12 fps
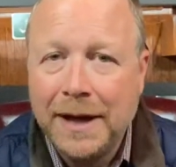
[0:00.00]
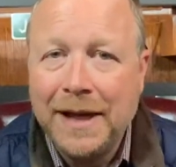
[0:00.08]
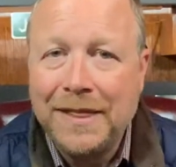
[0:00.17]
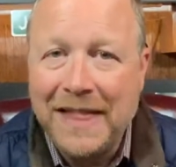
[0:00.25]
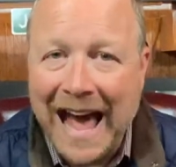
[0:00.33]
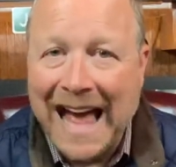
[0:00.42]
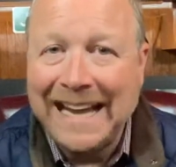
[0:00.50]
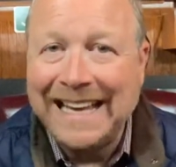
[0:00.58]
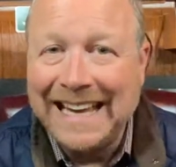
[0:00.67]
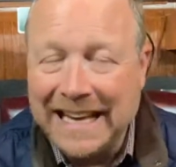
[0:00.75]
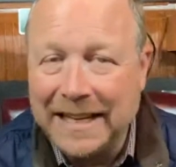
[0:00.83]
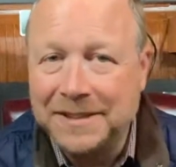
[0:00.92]
That
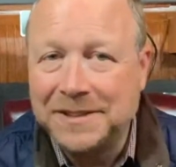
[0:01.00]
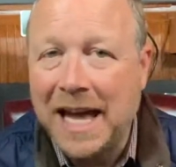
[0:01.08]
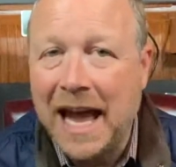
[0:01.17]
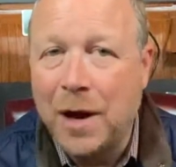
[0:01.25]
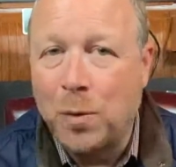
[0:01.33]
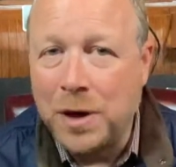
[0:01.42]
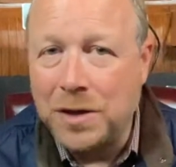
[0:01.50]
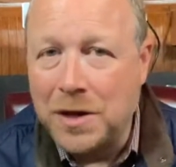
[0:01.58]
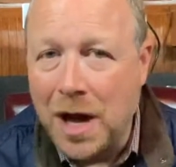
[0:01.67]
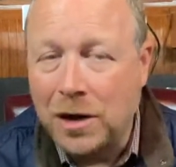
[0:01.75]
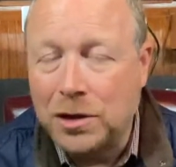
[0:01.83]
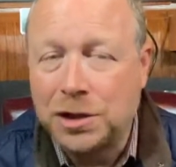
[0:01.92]
is a
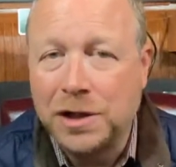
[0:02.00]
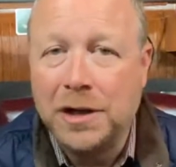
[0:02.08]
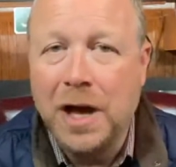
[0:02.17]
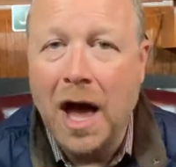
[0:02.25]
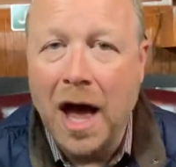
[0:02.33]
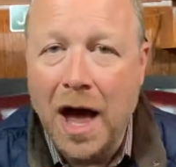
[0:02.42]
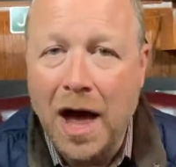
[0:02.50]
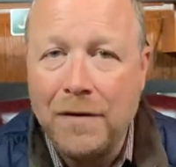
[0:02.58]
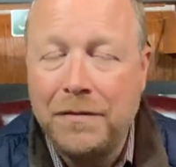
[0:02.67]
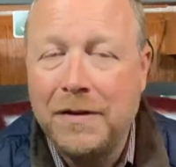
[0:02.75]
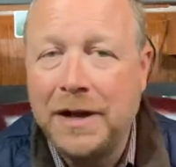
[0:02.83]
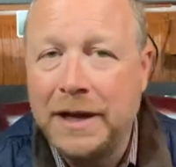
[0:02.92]
reduction
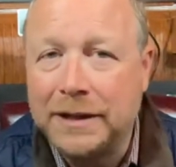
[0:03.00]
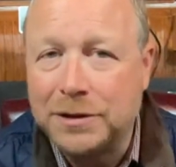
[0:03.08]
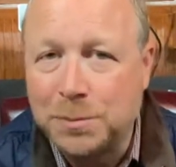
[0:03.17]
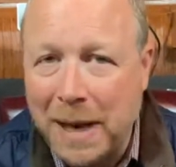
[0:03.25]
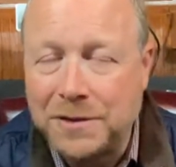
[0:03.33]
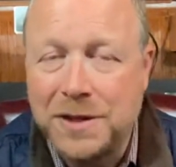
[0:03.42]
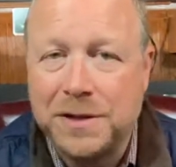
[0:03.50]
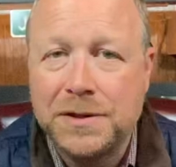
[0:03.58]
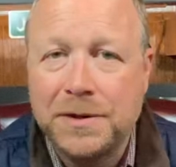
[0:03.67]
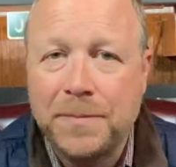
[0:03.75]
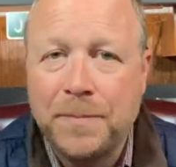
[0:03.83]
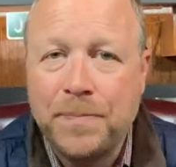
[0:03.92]
of
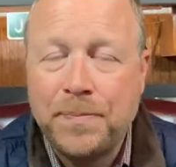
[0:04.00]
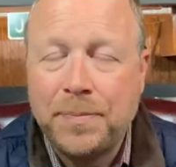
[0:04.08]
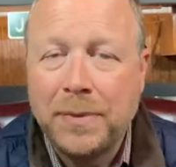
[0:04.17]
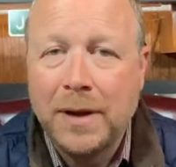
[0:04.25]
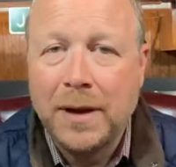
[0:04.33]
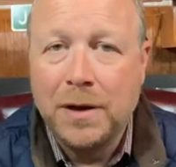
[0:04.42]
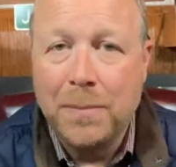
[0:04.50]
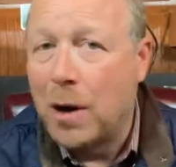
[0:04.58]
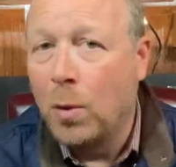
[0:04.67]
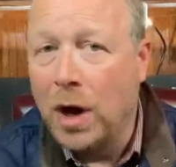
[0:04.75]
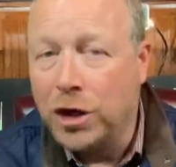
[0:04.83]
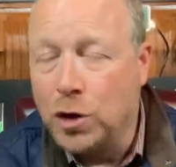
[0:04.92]
expenses. No matter
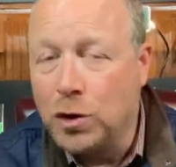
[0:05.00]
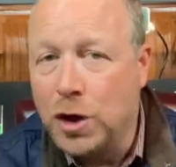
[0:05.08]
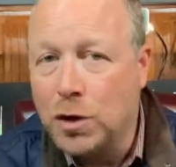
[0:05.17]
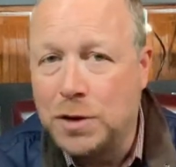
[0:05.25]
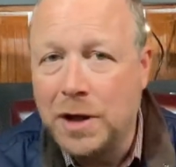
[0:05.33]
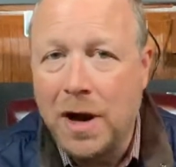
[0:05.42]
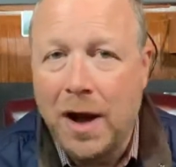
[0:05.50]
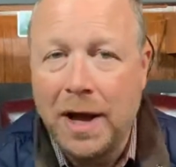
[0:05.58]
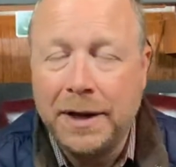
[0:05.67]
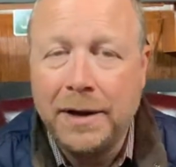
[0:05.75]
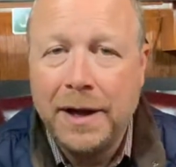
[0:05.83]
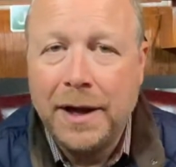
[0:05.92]
what you used it
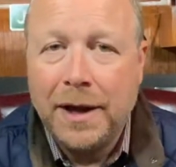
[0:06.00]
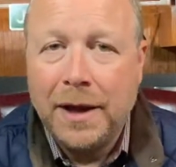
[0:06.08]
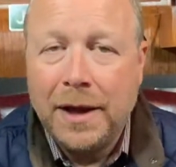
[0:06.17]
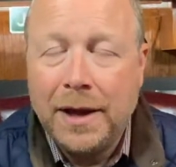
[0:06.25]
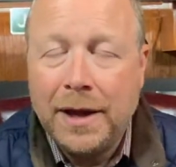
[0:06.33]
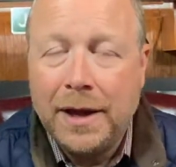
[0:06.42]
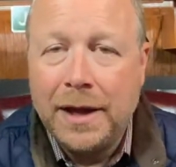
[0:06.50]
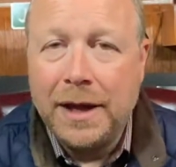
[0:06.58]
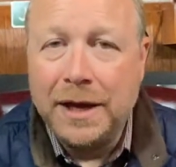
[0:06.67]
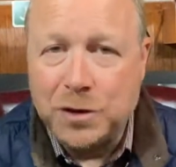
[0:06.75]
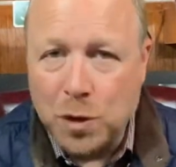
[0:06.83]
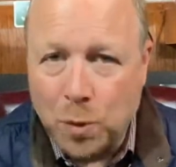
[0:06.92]
on,
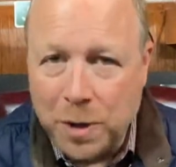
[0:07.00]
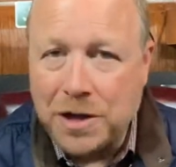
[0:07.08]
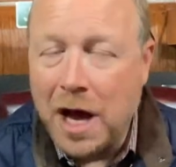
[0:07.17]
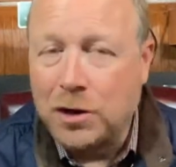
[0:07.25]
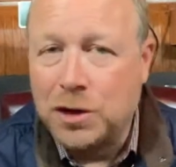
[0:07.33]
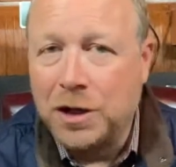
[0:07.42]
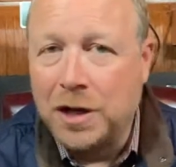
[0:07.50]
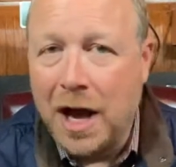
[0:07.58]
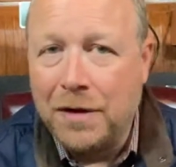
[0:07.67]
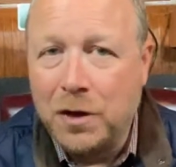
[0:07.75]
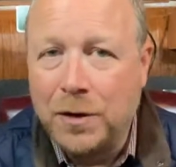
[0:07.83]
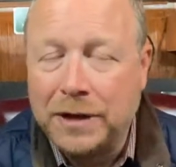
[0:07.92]
it's a reduction
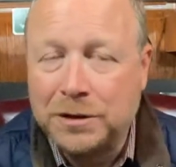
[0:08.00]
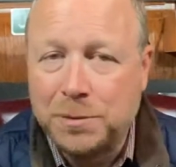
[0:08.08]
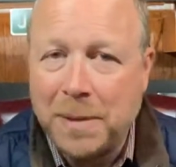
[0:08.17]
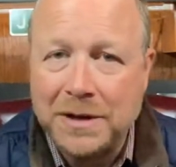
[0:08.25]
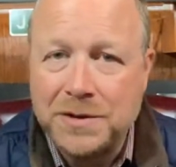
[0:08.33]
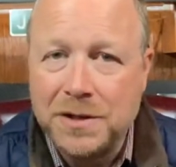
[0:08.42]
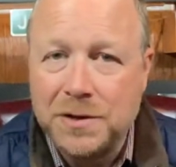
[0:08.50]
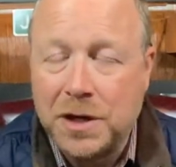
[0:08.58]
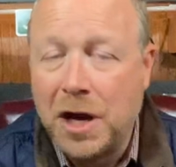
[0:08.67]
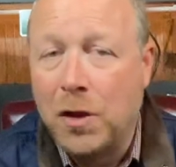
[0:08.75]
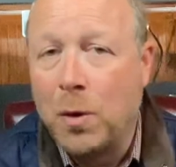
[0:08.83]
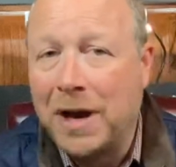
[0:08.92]
of your expenses.
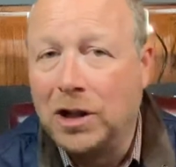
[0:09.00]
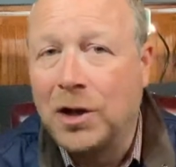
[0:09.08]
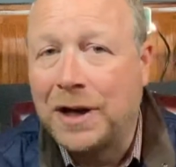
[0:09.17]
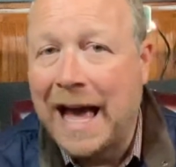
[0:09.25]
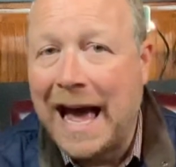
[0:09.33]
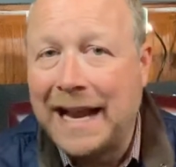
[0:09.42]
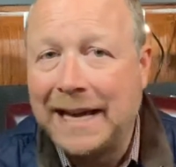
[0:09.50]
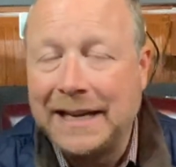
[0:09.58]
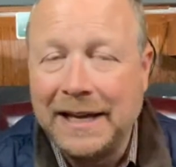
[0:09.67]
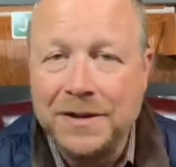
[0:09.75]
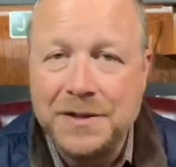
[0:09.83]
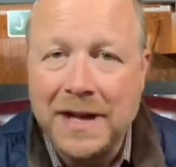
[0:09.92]
Another way to look at it
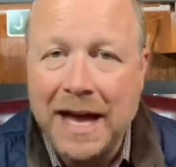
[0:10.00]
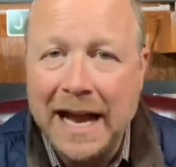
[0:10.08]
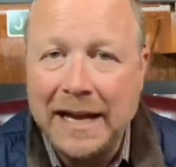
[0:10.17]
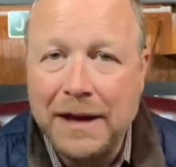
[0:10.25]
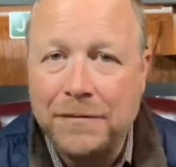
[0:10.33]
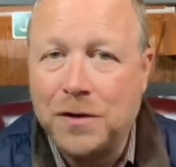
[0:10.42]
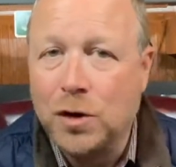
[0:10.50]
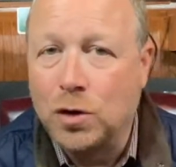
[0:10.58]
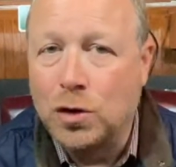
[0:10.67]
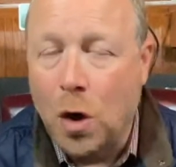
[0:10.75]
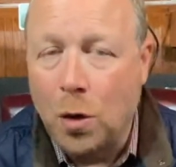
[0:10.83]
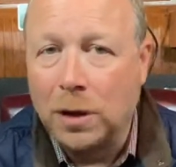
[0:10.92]
is that if your
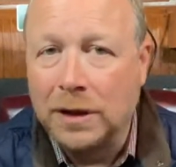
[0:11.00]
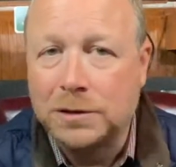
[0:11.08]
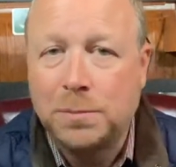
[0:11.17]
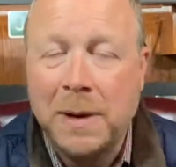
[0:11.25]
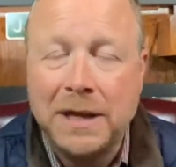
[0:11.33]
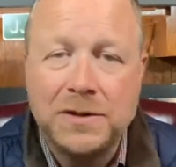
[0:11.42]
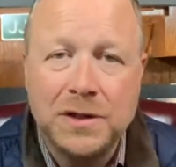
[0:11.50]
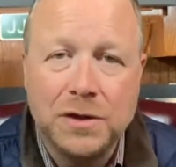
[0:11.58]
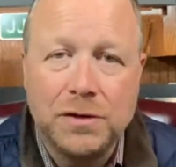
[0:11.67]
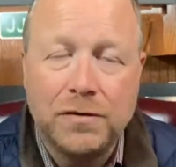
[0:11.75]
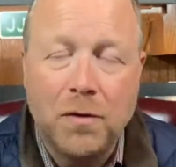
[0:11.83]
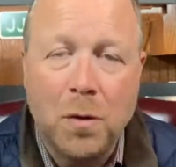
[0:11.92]
total
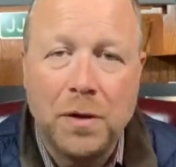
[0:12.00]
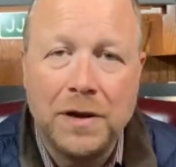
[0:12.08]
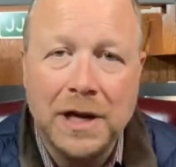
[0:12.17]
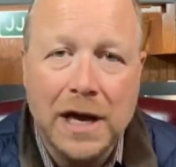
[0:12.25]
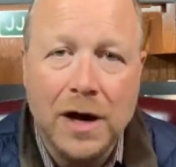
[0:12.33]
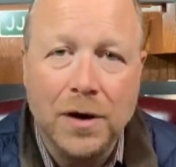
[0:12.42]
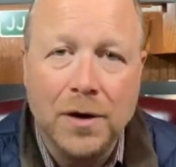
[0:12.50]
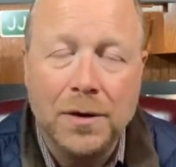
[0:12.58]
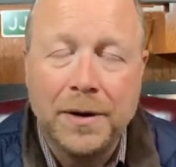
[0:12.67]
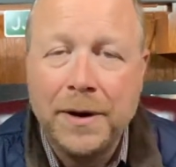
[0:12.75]
expenses for the year